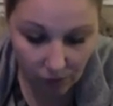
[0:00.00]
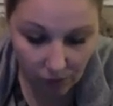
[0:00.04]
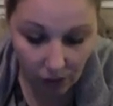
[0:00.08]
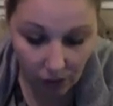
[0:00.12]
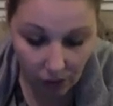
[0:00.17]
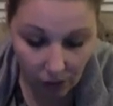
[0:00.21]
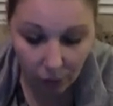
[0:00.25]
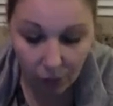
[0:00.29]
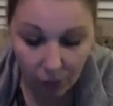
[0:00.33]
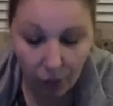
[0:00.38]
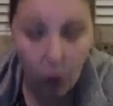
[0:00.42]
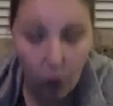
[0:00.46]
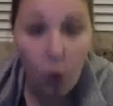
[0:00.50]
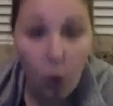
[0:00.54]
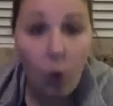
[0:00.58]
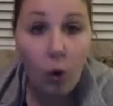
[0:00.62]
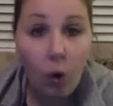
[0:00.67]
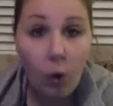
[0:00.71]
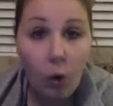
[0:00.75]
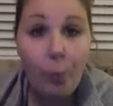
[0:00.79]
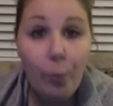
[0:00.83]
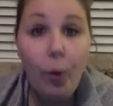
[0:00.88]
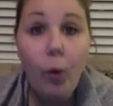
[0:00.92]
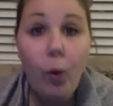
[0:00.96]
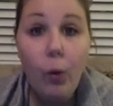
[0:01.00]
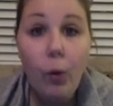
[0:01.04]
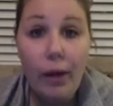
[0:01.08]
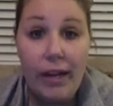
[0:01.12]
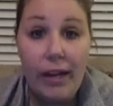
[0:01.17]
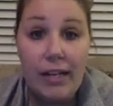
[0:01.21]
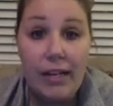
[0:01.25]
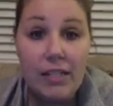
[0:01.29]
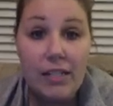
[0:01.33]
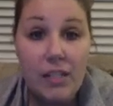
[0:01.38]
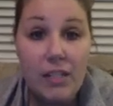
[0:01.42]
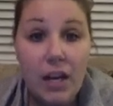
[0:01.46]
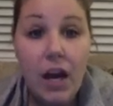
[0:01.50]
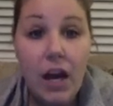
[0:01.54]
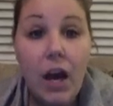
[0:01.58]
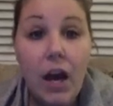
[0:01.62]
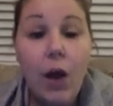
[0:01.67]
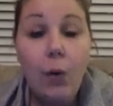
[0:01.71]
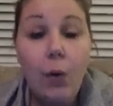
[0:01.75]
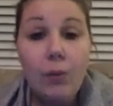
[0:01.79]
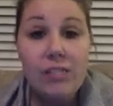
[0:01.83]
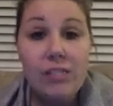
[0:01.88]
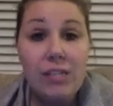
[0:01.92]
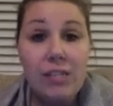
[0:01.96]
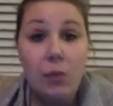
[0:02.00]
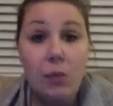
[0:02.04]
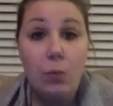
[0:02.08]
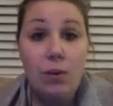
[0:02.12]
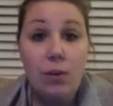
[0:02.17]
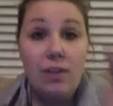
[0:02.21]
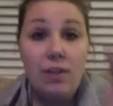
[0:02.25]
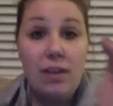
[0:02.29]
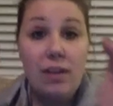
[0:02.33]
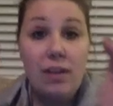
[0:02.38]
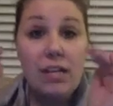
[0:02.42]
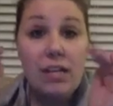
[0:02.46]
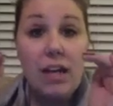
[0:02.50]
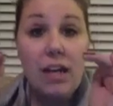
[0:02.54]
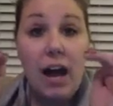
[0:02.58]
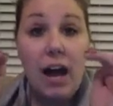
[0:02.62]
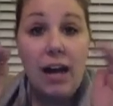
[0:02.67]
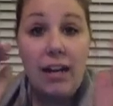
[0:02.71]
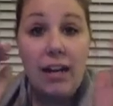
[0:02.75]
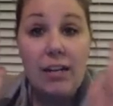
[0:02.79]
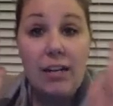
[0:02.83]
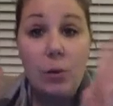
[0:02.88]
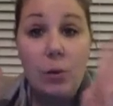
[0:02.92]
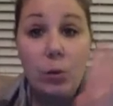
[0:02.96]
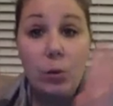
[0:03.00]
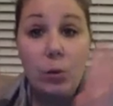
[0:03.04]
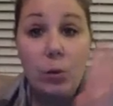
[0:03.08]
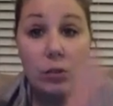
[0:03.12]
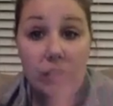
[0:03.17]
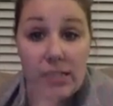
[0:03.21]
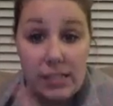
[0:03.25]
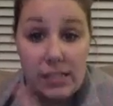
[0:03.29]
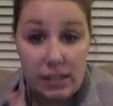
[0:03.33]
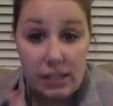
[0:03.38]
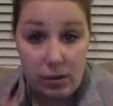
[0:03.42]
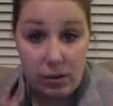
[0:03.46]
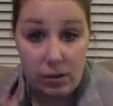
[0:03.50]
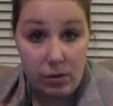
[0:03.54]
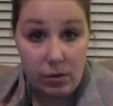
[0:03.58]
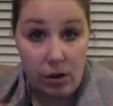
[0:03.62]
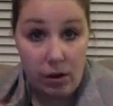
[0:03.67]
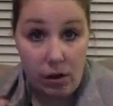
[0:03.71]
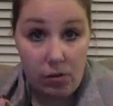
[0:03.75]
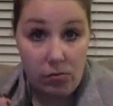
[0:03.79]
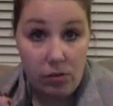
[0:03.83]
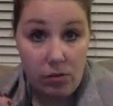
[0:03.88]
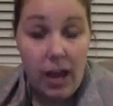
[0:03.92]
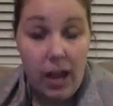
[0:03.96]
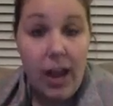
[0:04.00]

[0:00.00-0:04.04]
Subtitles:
the whole point was that we got it equal to 0,